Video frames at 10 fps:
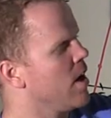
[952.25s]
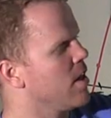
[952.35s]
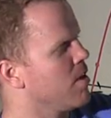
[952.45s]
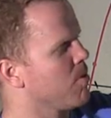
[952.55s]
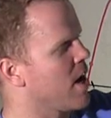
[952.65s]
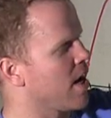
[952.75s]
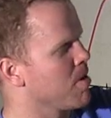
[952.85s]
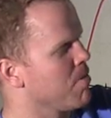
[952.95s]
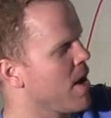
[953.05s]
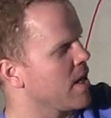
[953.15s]
And then we're not
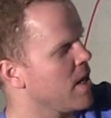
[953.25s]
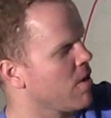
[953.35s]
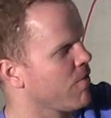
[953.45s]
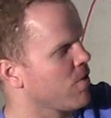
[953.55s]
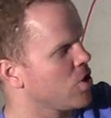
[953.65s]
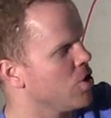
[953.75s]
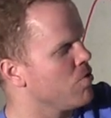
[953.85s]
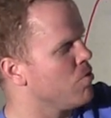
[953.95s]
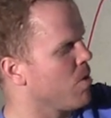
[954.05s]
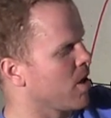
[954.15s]
going to plot here for
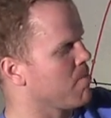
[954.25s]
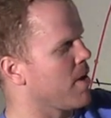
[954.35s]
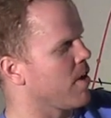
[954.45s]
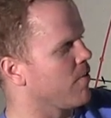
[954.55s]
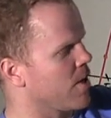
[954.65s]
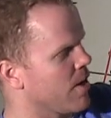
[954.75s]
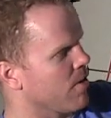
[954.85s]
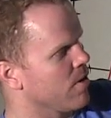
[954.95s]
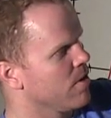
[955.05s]
2, we're going to plot over here.